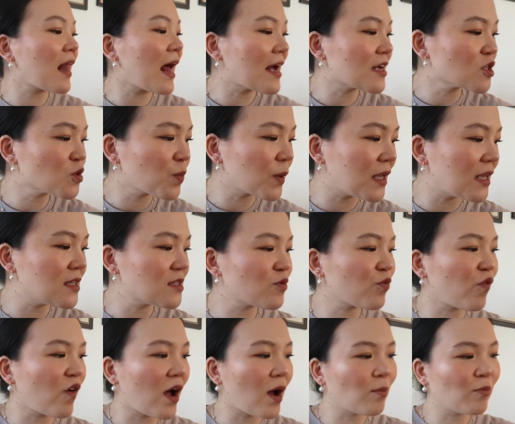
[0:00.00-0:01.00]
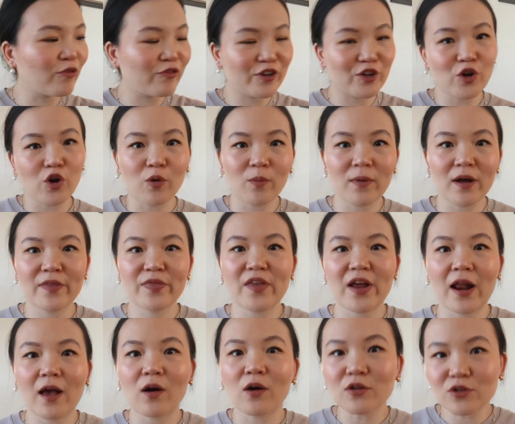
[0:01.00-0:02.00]
last piece from Fedoma
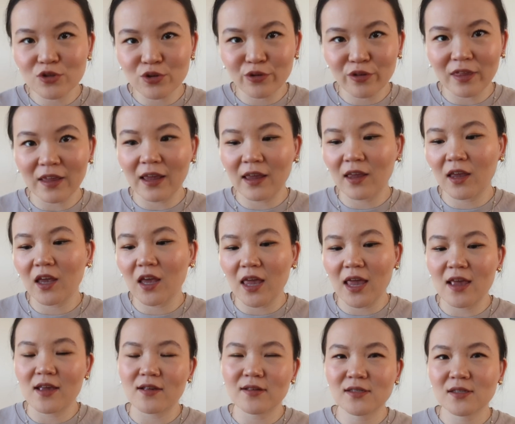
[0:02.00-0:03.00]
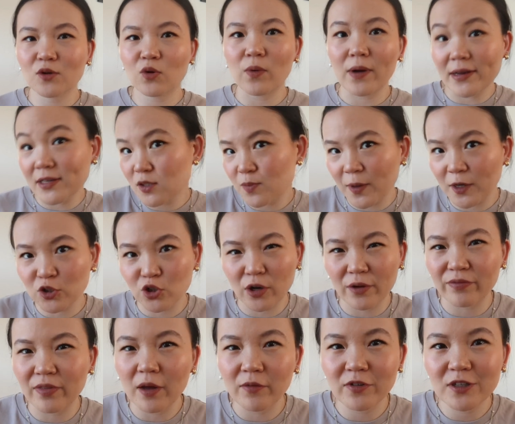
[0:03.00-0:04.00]
that I also think is quite special,
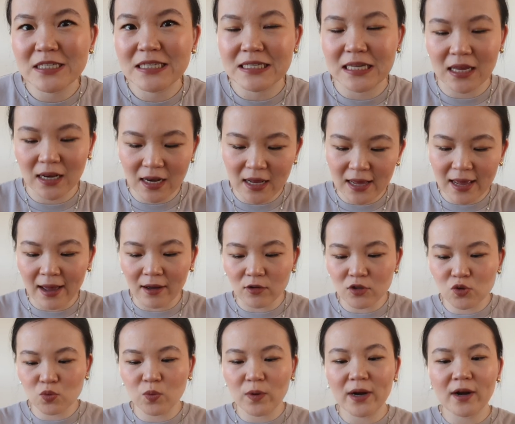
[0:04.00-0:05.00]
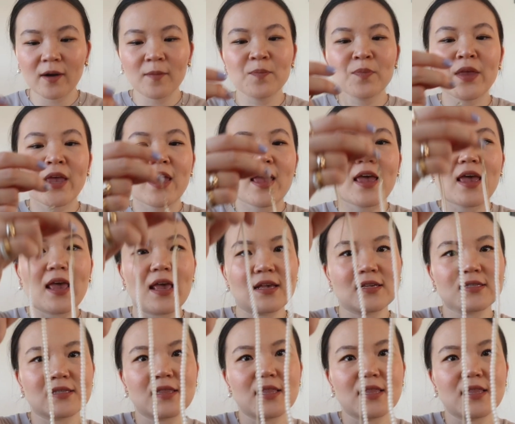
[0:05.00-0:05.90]
I've never seen it elsewhere, is